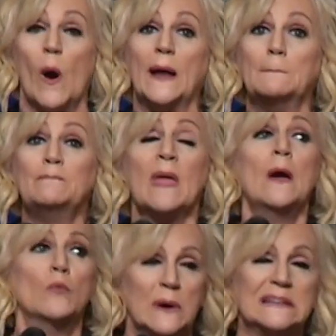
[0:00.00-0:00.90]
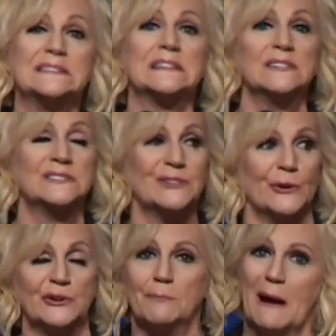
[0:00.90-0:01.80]
One was
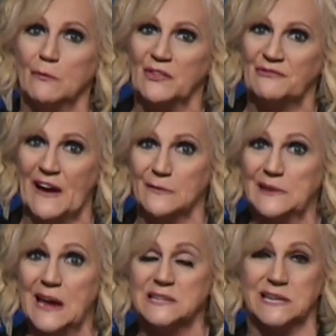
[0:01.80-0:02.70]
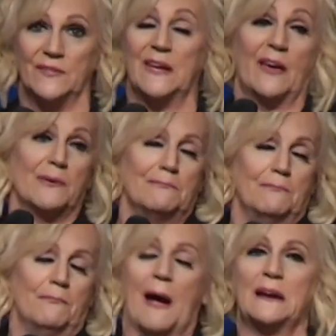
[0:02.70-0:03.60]
concerned about the foundation. The other
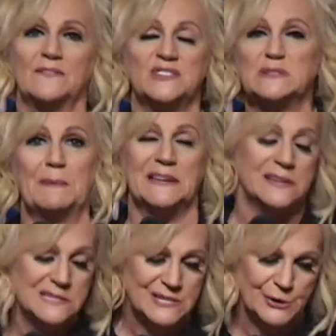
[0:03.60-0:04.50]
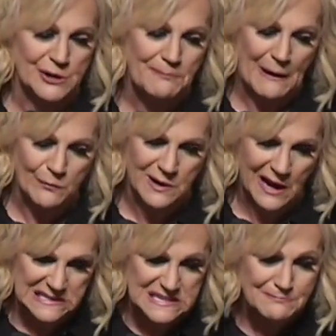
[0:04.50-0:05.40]
might have just been concerned about
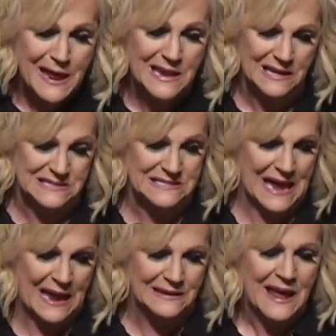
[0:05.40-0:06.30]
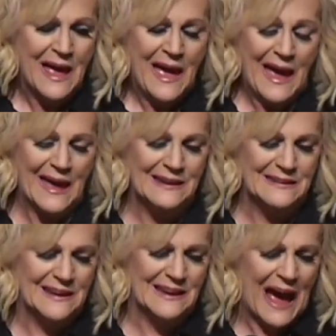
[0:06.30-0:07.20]
cosmetics. And,
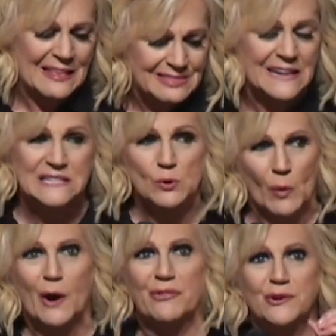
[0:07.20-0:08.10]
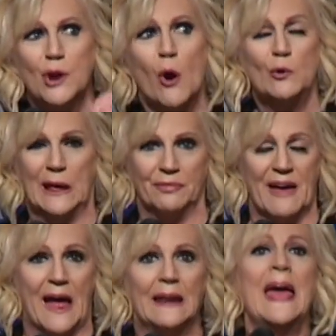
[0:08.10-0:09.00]
and I think it's worth noting
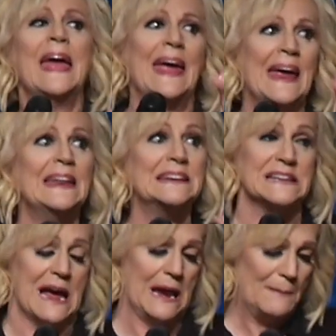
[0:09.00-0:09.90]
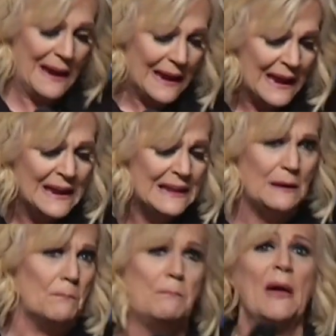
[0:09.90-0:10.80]
that anytime,
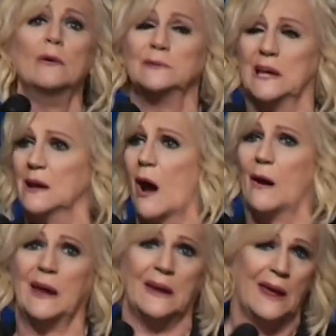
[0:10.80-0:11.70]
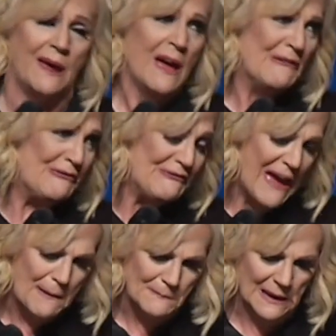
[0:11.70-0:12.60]
any building or any
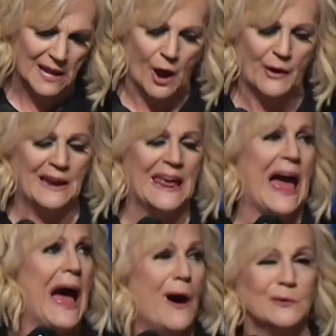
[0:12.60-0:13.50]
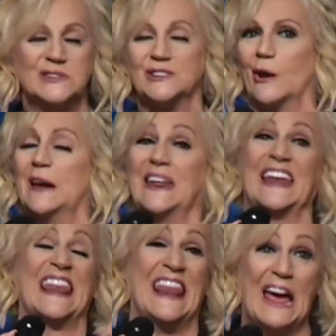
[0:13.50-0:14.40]
family or any house or any
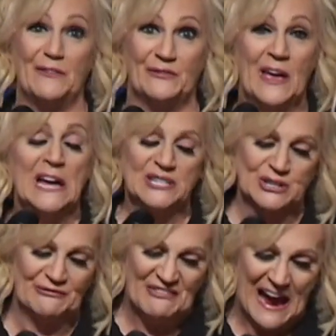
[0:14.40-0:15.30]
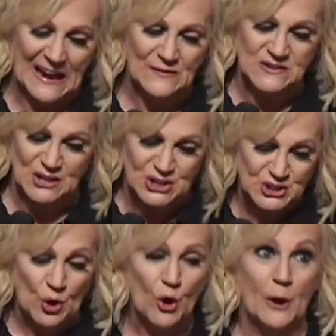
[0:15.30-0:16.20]
life survives a
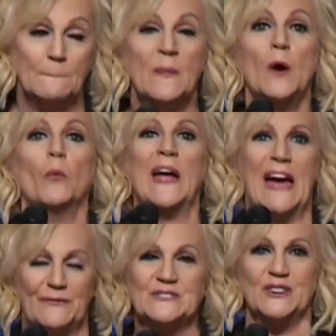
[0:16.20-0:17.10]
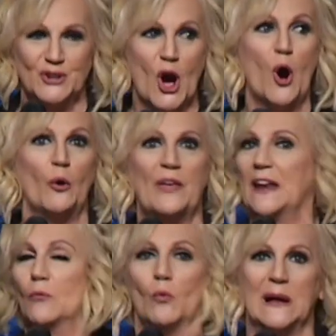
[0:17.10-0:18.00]
storm, we have to know
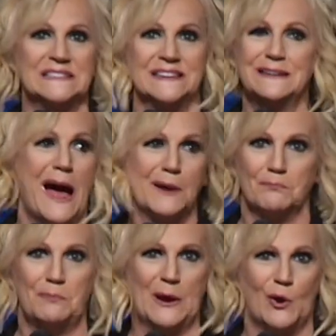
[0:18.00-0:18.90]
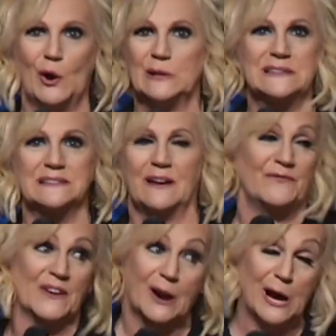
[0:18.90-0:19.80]
that it was not because
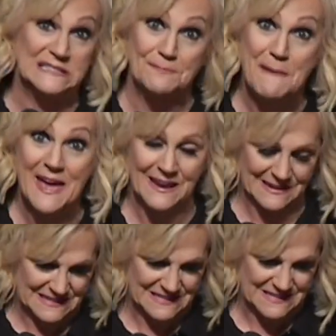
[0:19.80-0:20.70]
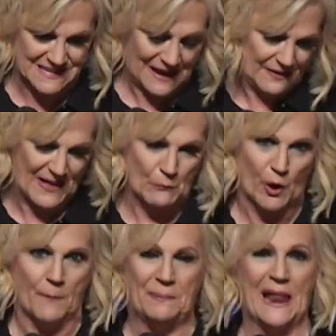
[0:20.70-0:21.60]
of the cosmetics Uh, that
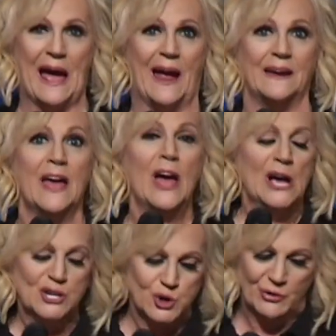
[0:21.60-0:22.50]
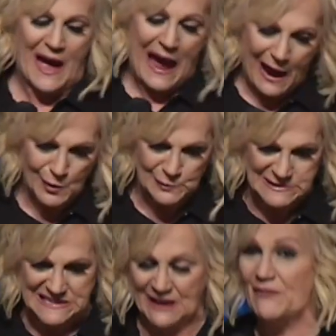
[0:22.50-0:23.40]
were applied to the
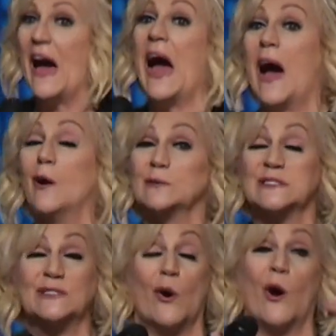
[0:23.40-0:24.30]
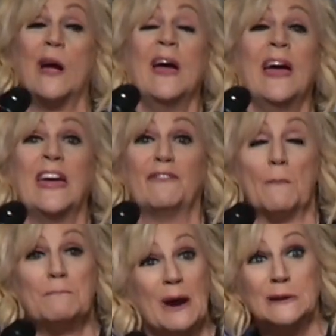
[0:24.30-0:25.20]
house. If a house or if a
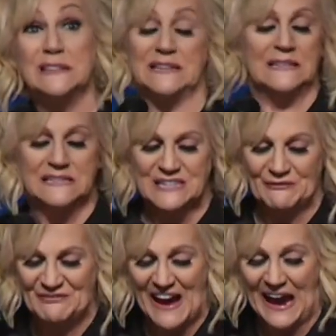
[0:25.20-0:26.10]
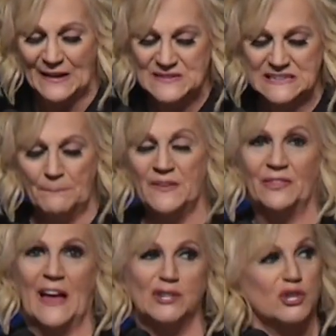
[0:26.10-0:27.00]
person survives
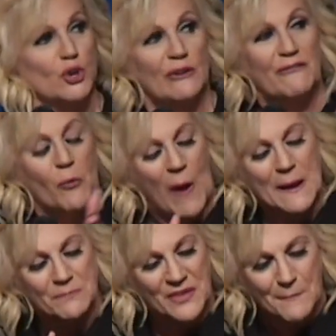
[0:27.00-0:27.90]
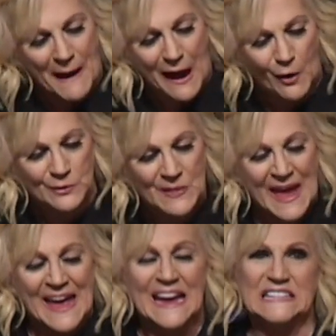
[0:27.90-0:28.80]
something that should have wiped them out,
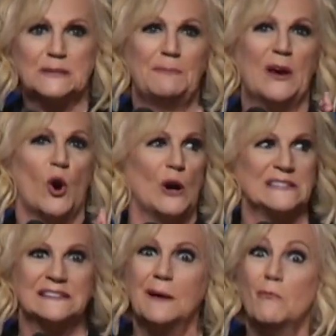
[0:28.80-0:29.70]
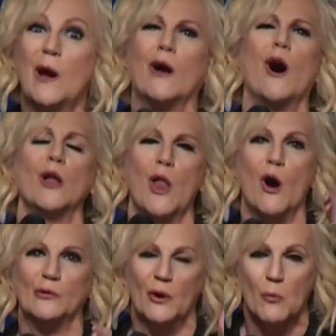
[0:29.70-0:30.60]
it's because somewhere
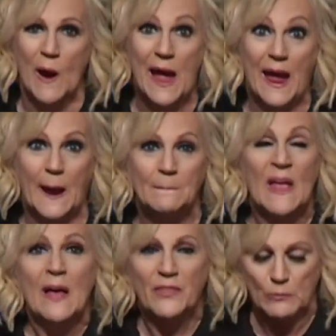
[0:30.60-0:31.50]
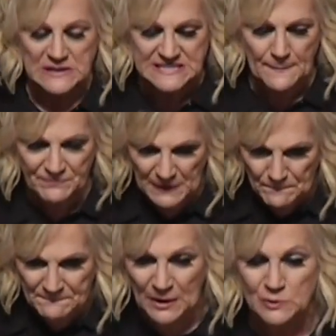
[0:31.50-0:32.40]
along the way, there was
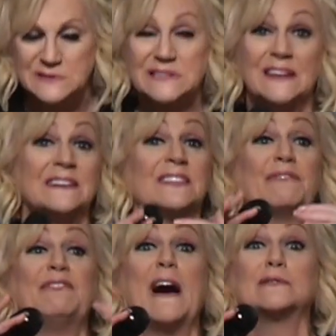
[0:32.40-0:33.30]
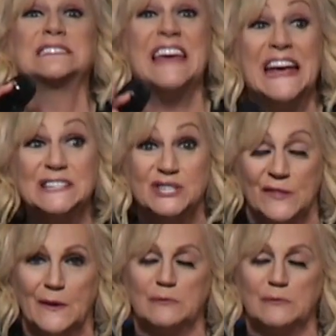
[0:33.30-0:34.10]
something built into the foundation.